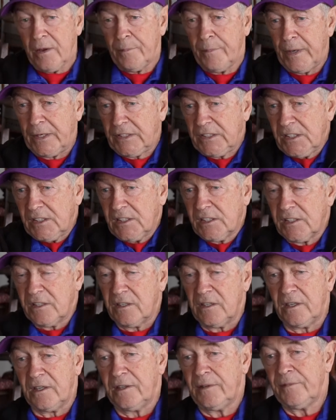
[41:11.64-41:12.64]
But it's,
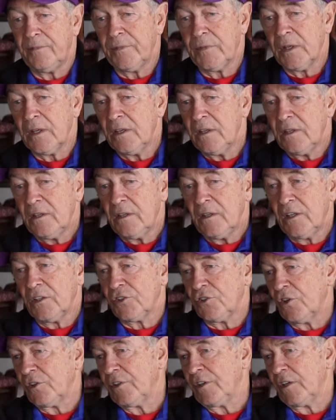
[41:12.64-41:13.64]
uh,
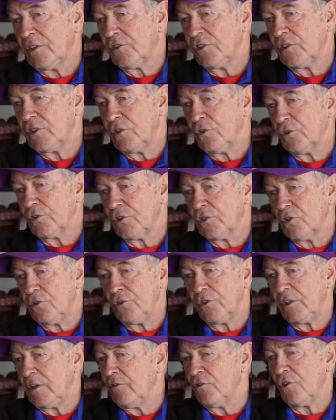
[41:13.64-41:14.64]
it's not nice to see horses
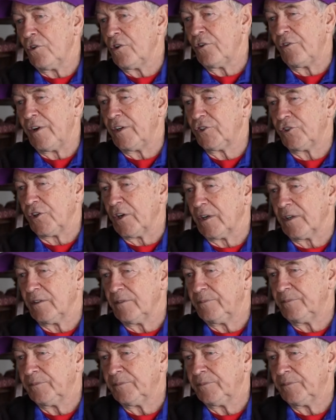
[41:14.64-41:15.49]
loose, even on a racetrack.